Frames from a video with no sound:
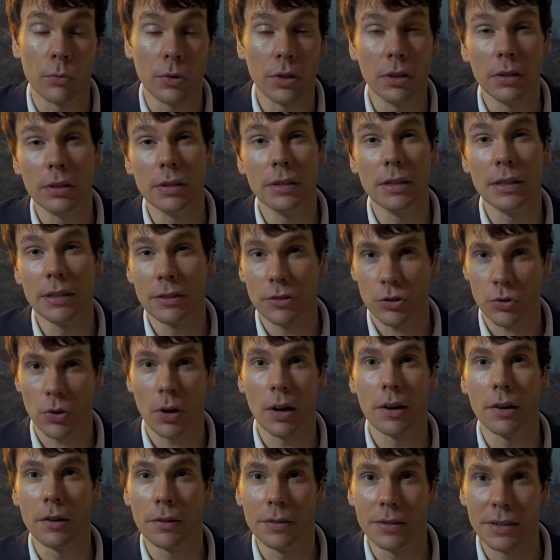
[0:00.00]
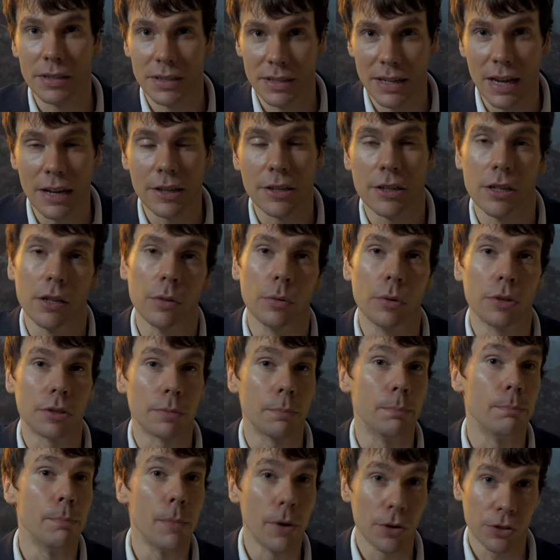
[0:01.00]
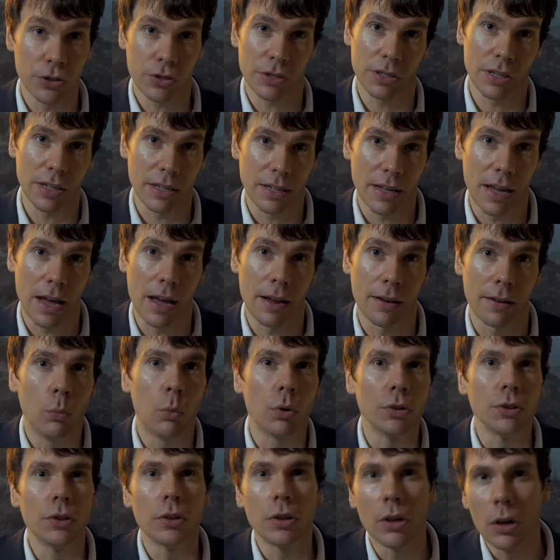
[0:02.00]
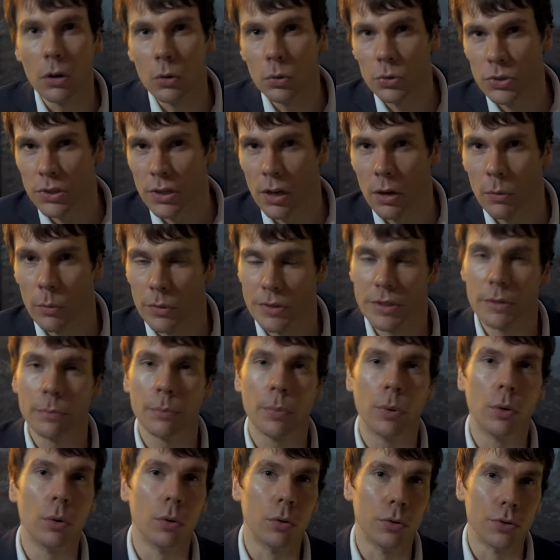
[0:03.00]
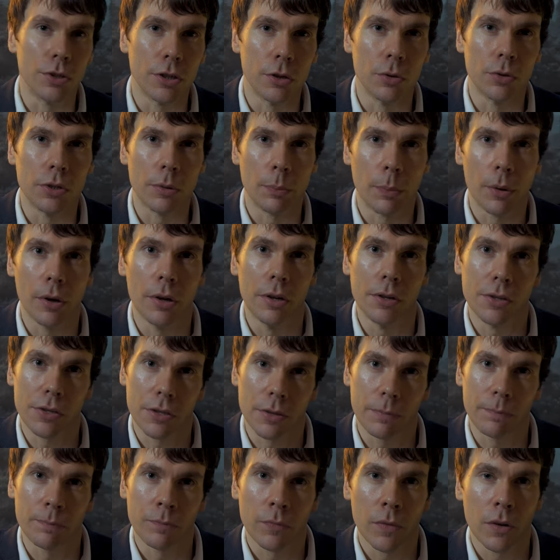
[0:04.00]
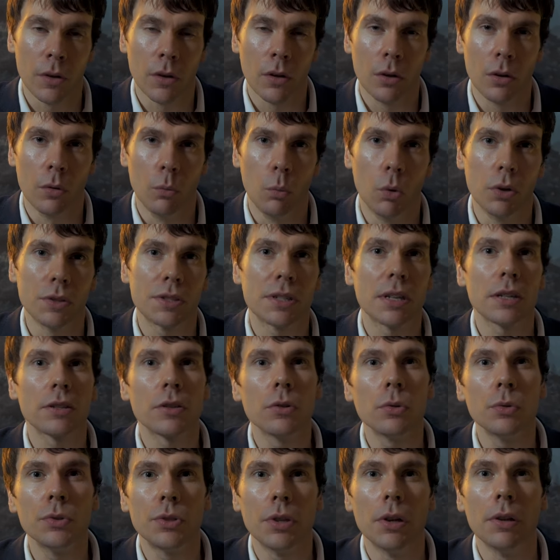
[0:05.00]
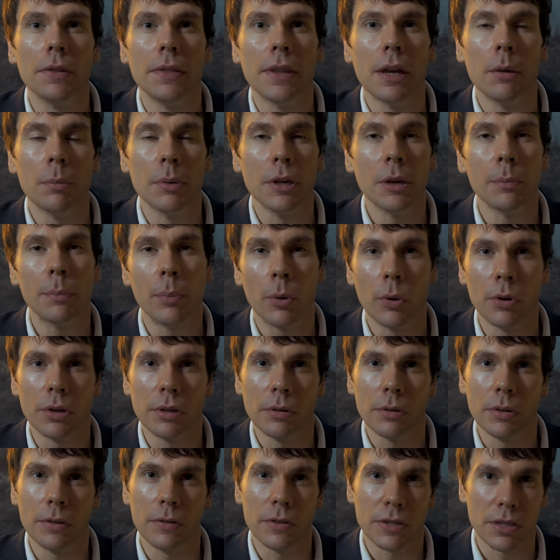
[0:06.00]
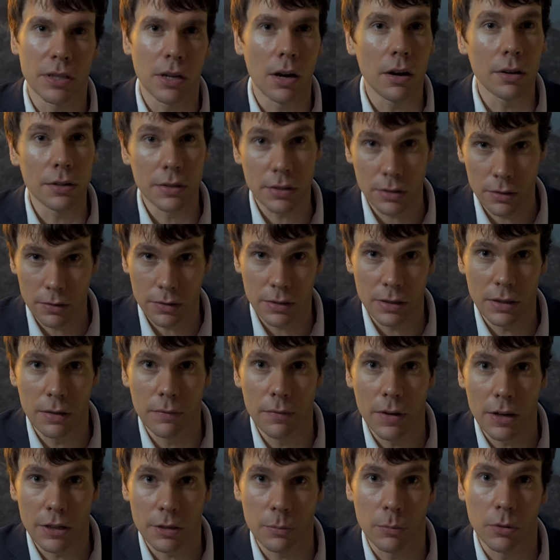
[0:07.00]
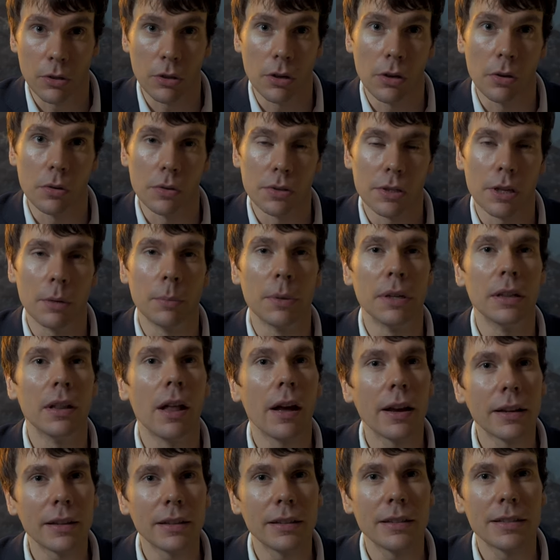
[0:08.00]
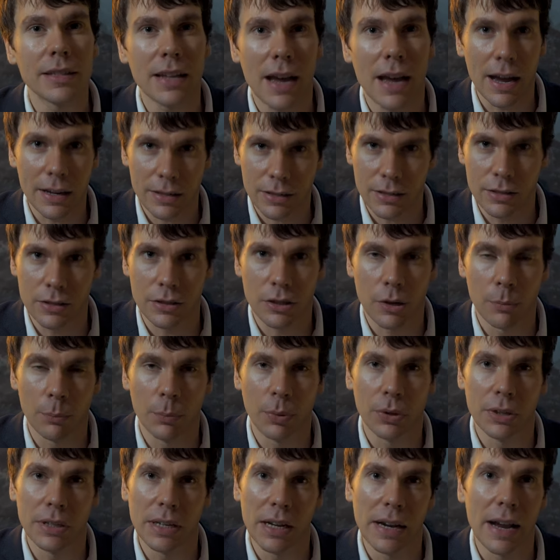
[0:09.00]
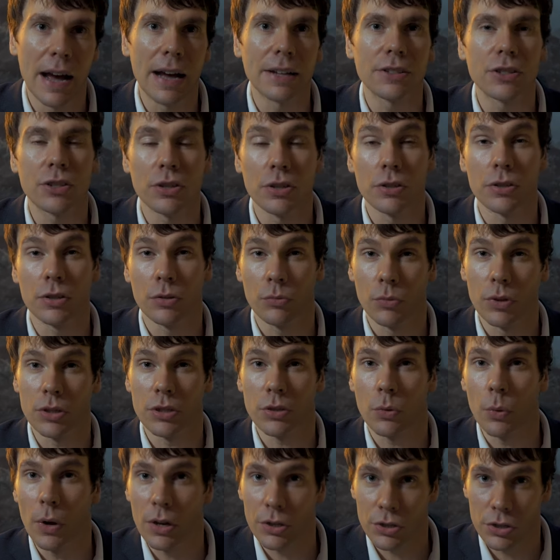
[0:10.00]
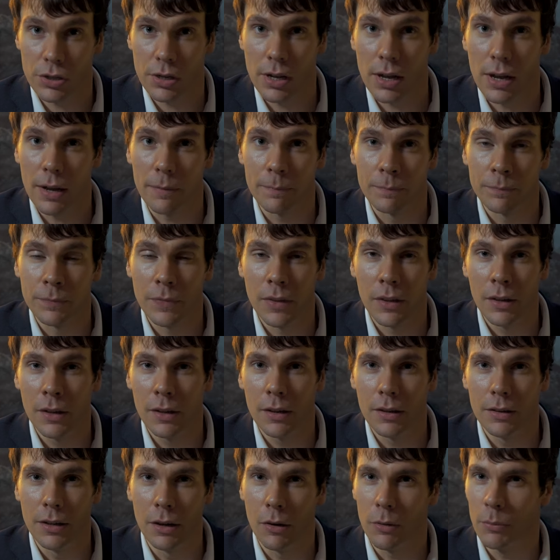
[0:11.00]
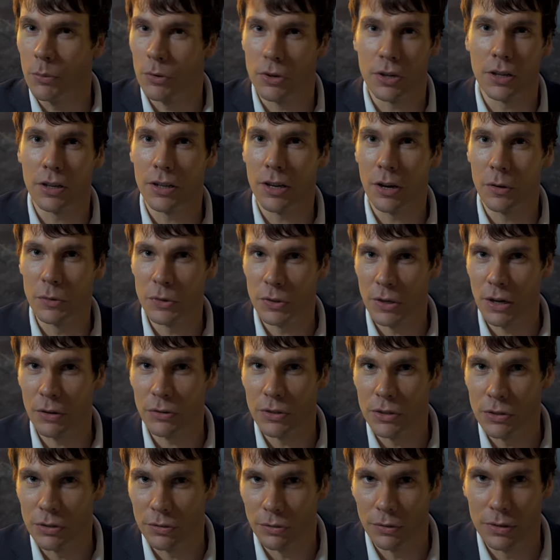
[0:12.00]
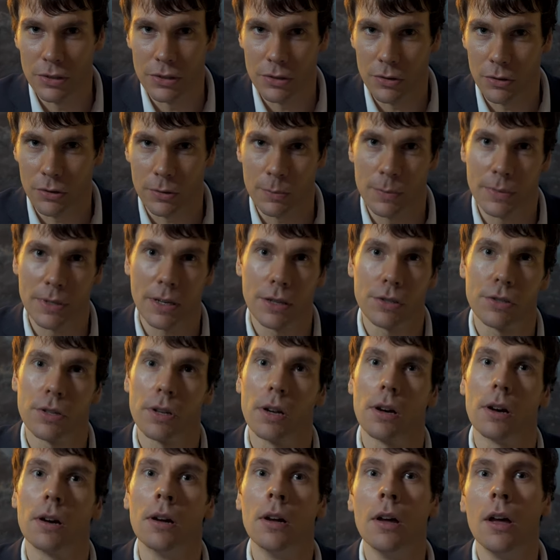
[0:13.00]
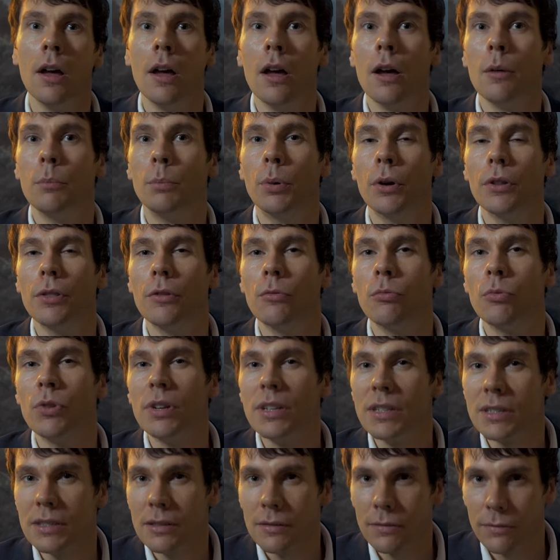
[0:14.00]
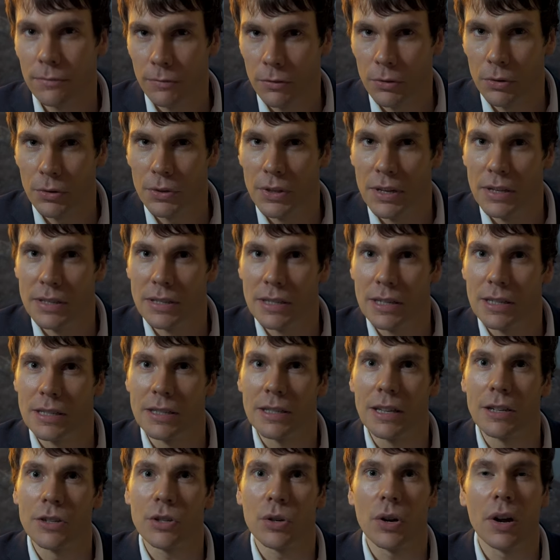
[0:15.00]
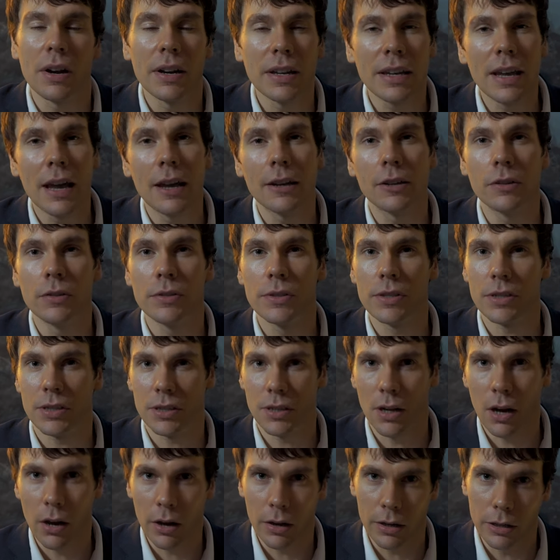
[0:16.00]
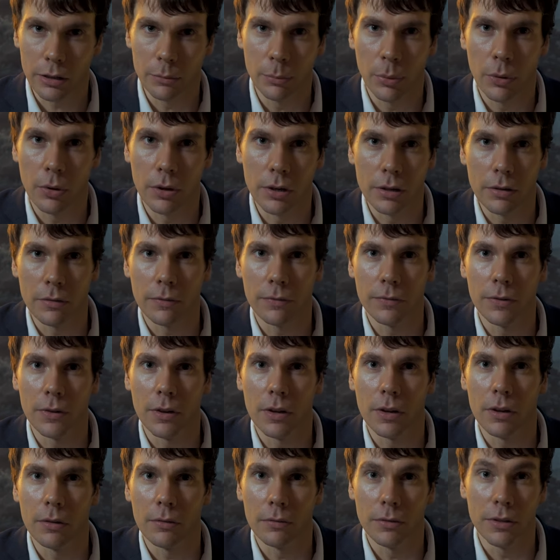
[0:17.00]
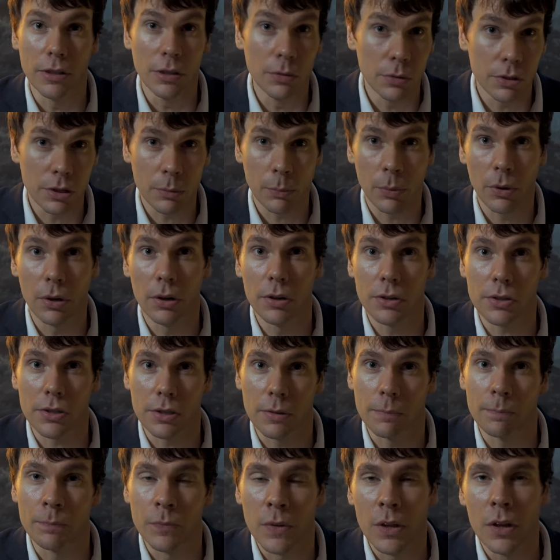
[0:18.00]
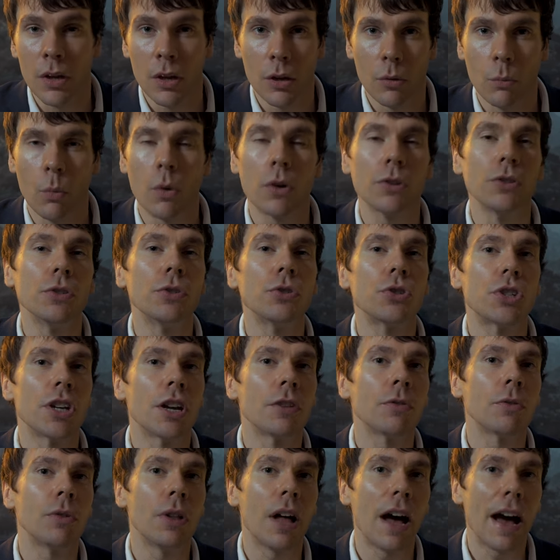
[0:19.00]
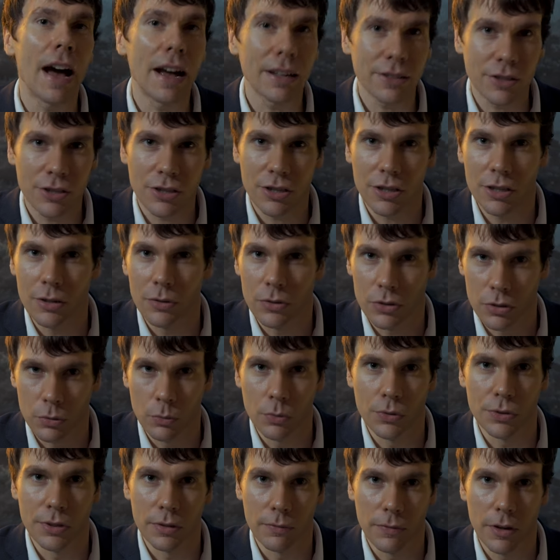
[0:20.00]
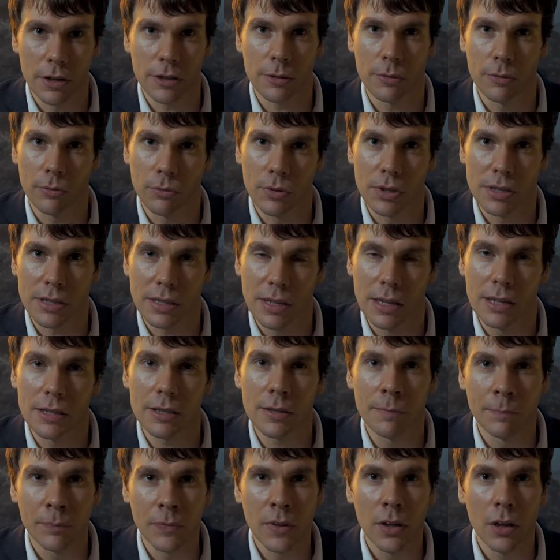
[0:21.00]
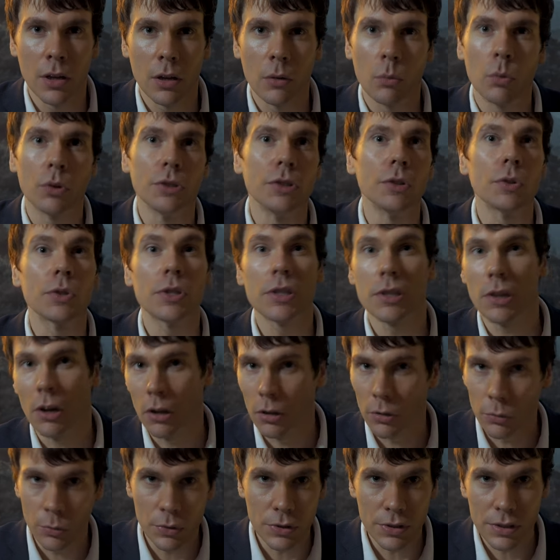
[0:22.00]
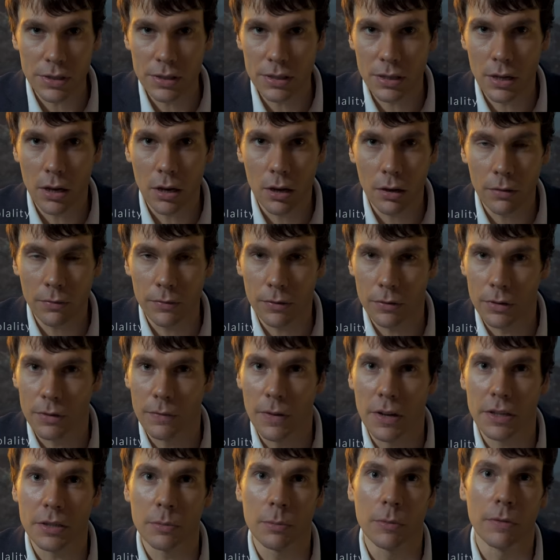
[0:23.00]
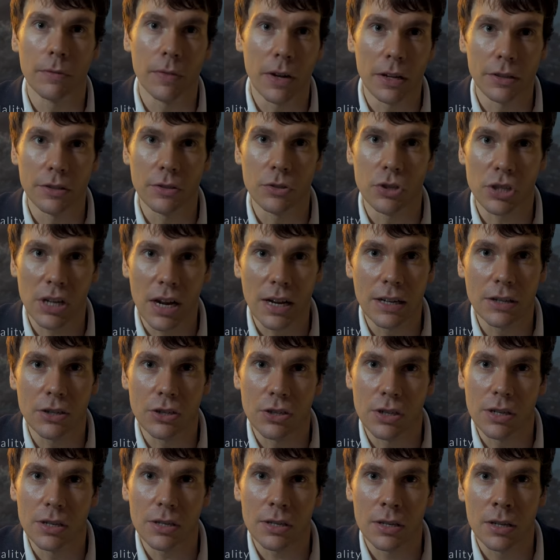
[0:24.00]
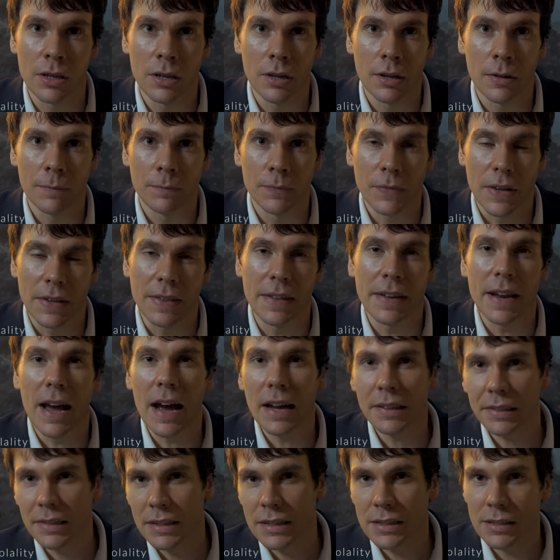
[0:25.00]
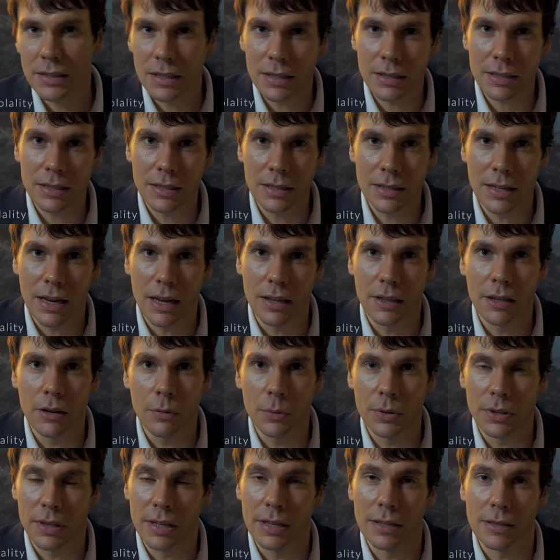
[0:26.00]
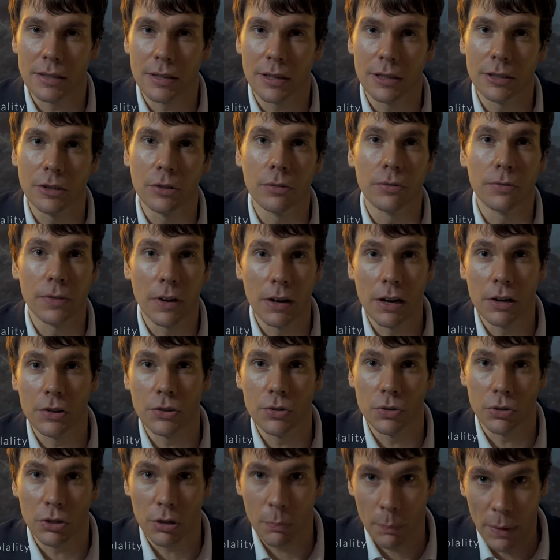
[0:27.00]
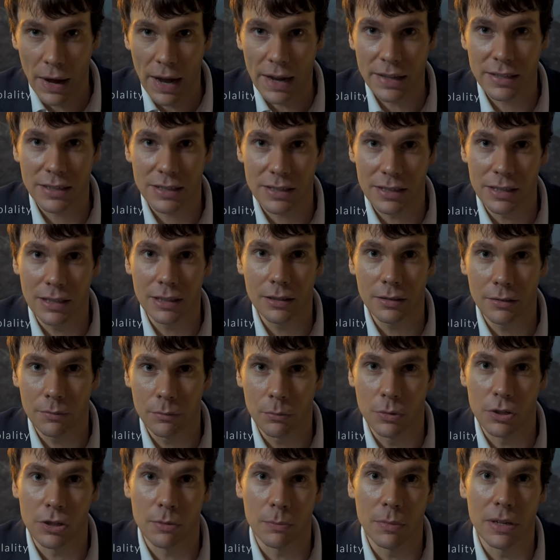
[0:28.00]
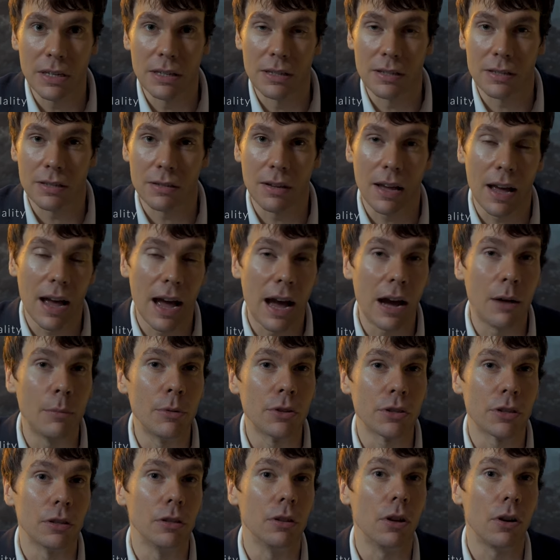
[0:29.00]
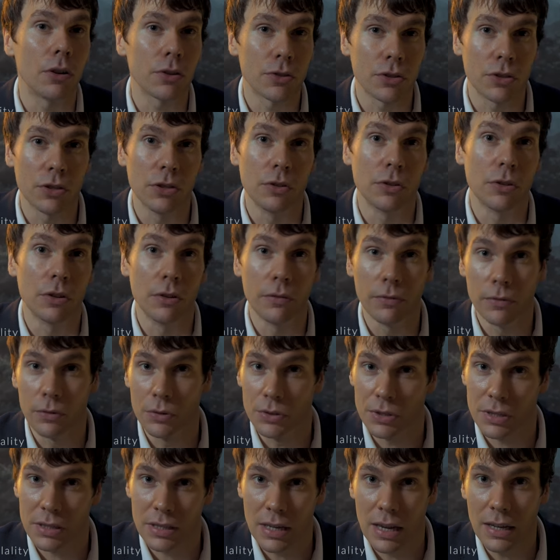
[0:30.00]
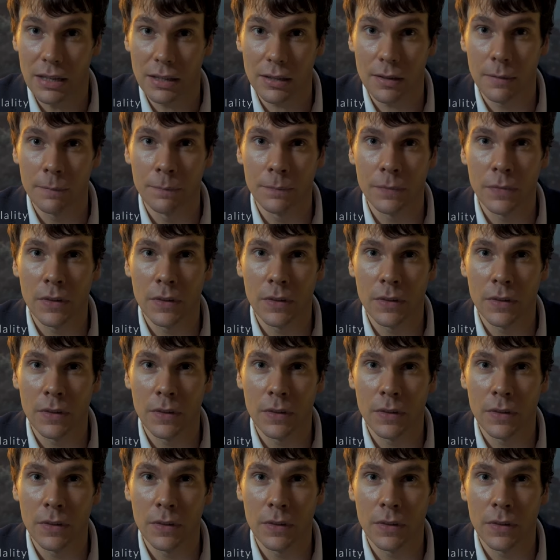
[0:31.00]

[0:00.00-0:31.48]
really need to try and understand you as much as they can. What your goals are, what's important to you as a person. Once that's all done, there'll be a point when you start discussing investment goals, they'll be likely ask you to complete an attitude to risk questionnaire. Now, I'm not going to go into how useful these documents actually are, but the reason for this is they're trying to get a good starting point for you as a person, what your general attitude towards investment risk is, what your tolerances are for investment value changes, and then add these things together with things like your financial capacity, which means how much loss you can afford to take,